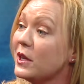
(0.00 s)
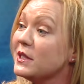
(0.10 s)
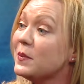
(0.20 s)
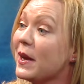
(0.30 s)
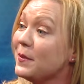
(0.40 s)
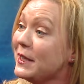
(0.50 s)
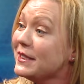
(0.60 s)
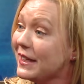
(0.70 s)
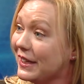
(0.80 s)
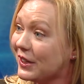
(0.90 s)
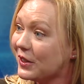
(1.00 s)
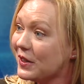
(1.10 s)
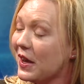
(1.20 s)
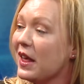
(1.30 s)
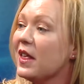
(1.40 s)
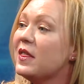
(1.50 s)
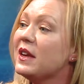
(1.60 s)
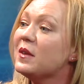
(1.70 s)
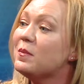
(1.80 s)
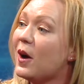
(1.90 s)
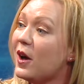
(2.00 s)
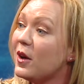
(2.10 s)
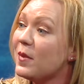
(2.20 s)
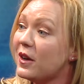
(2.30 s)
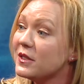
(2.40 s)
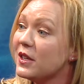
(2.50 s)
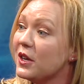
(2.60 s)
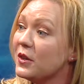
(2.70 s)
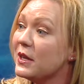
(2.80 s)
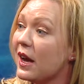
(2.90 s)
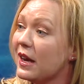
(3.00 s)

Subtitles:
So once baby's here, then mom also